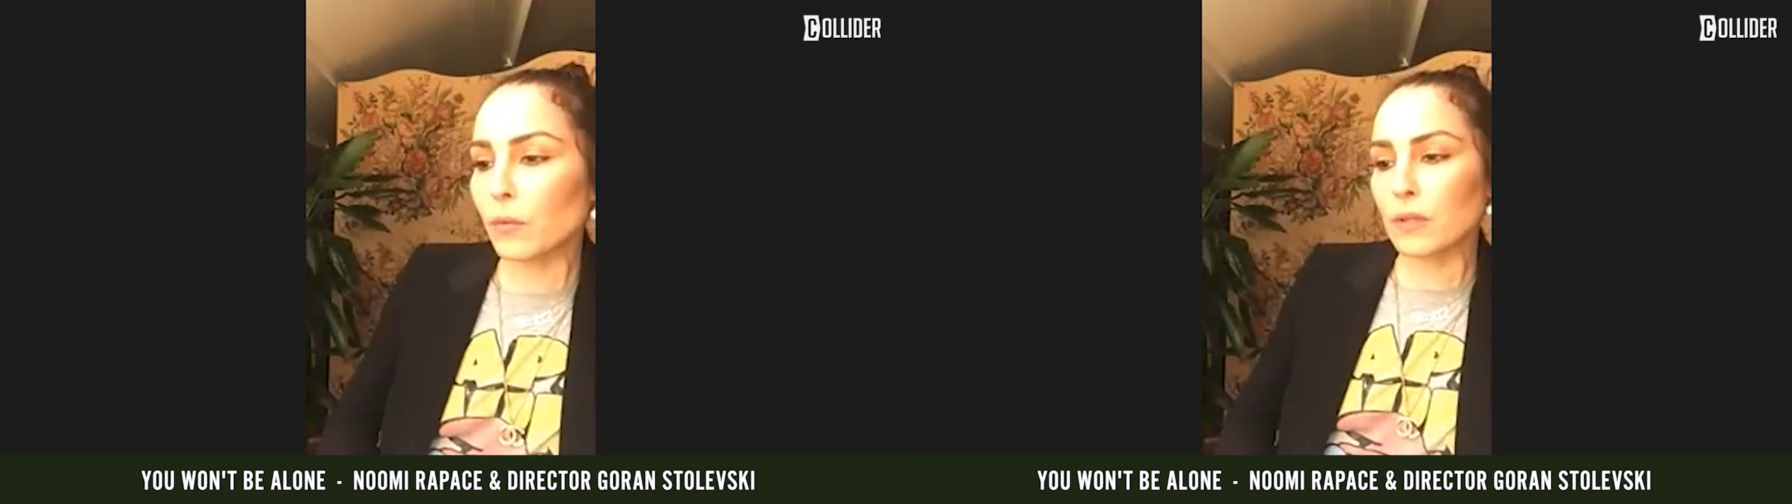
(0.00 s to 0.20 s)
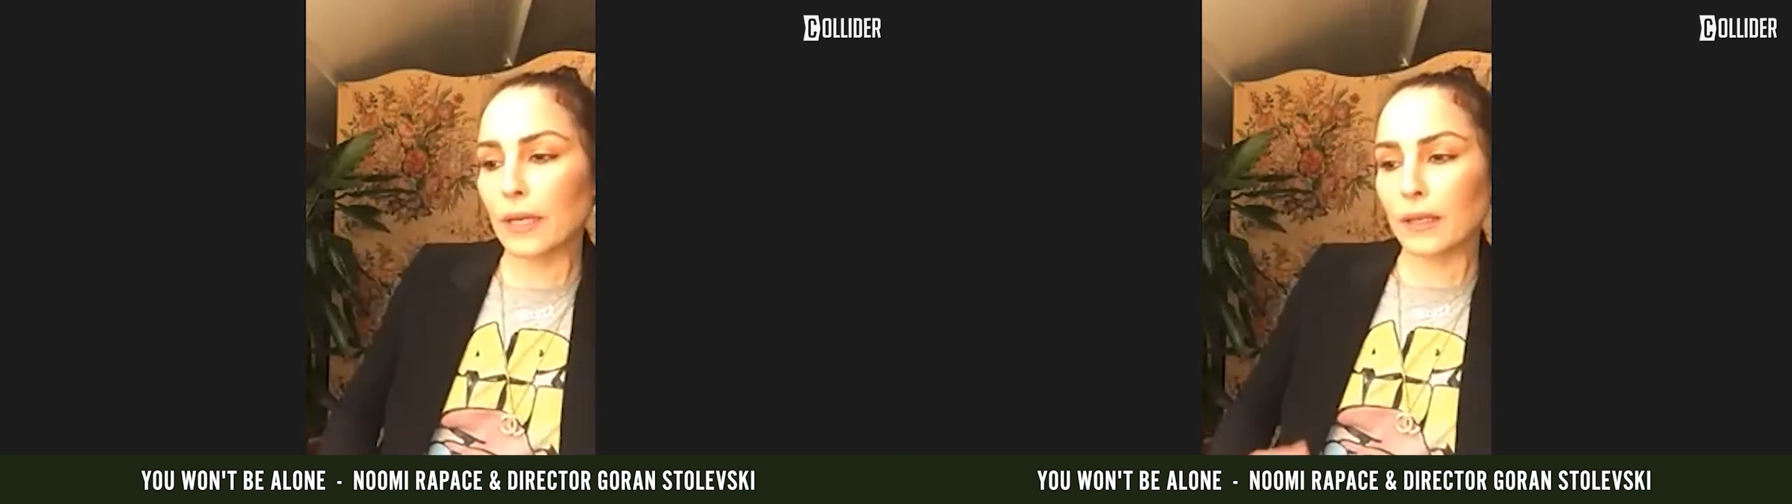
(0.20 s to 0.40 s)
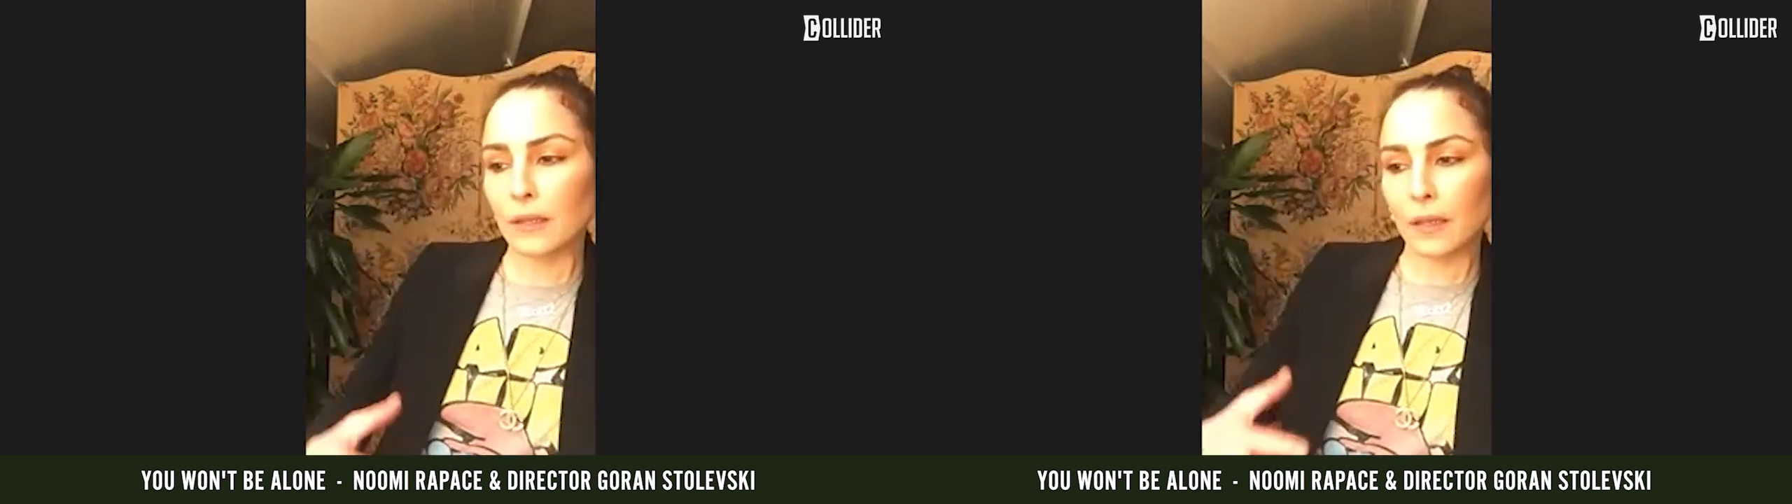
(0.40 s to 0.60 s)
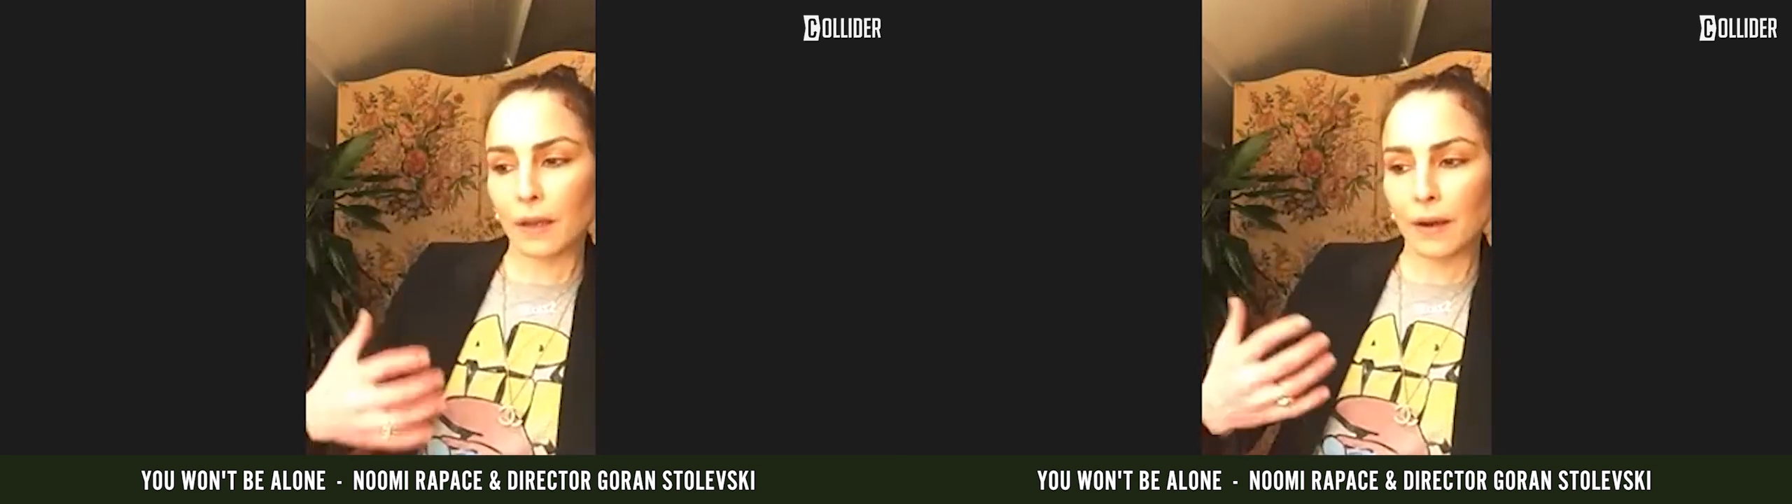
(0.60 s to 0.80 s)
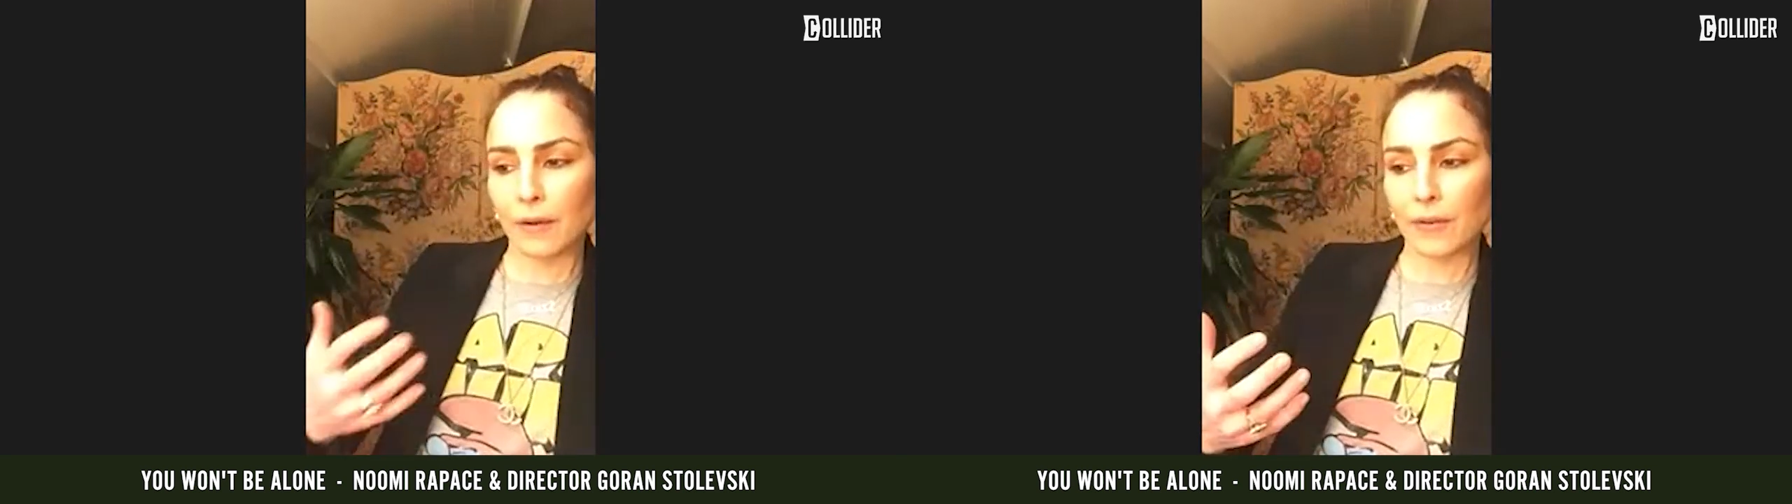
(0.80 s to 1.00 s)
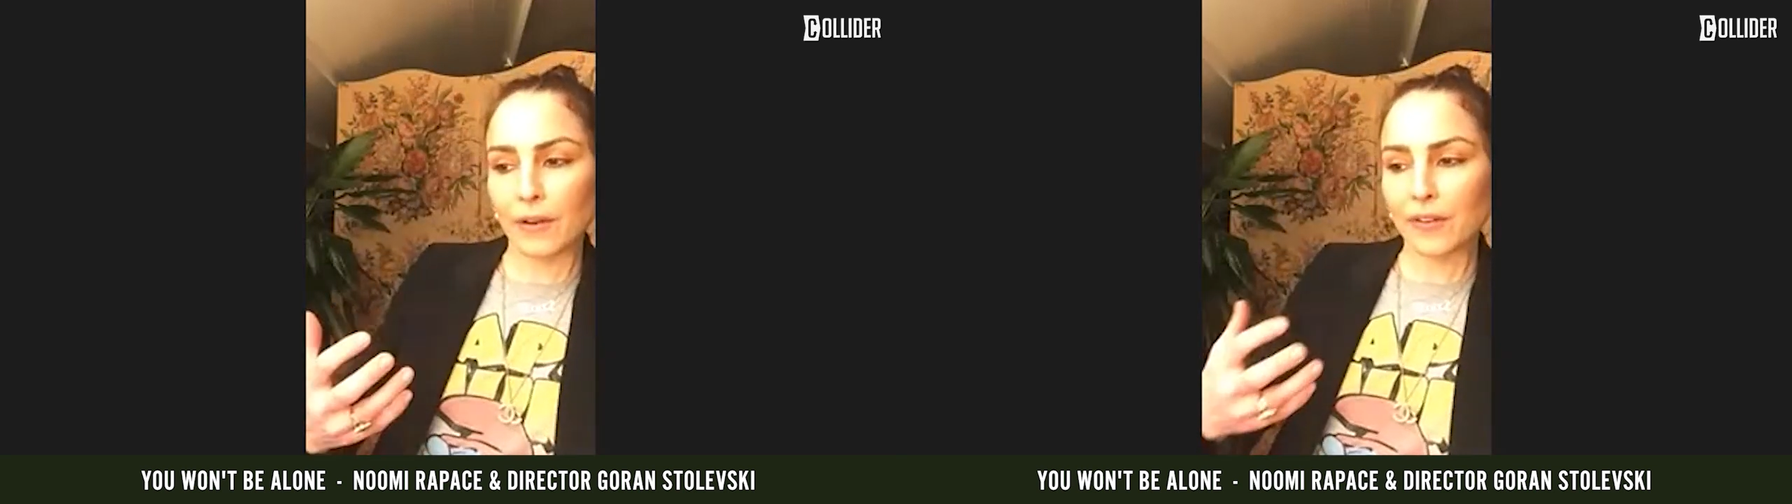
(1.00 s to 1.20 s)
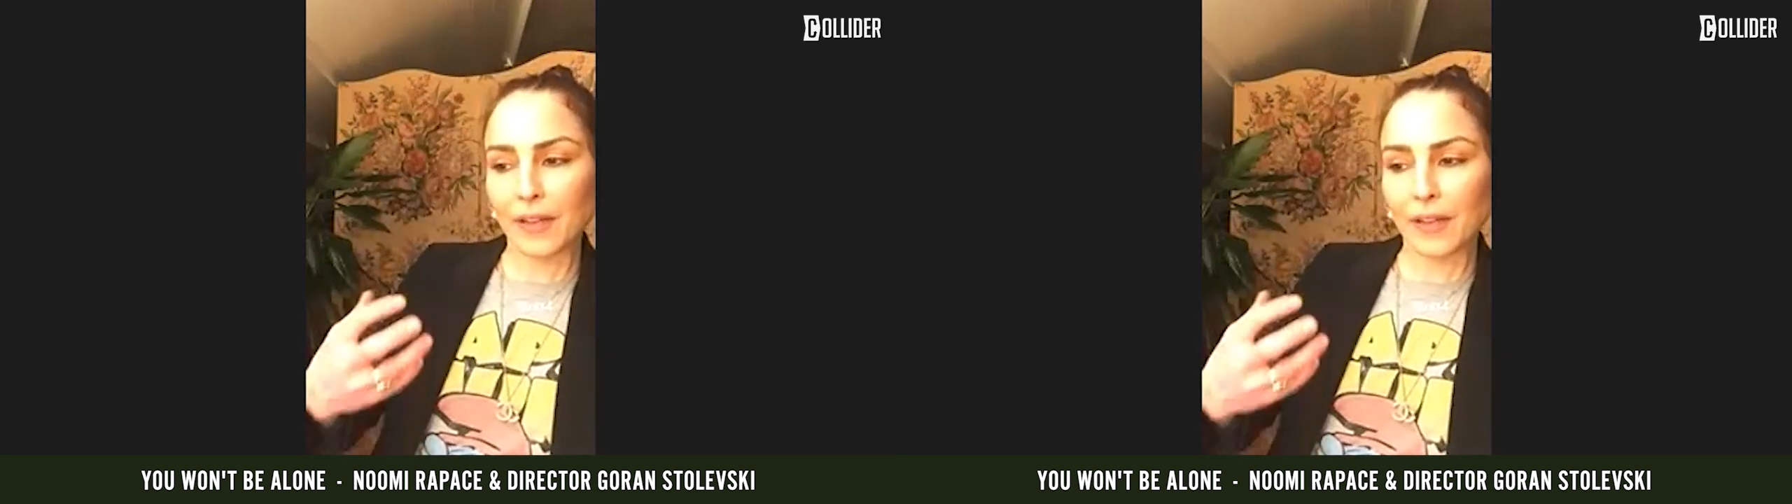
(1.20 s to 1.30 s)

was like the carrier,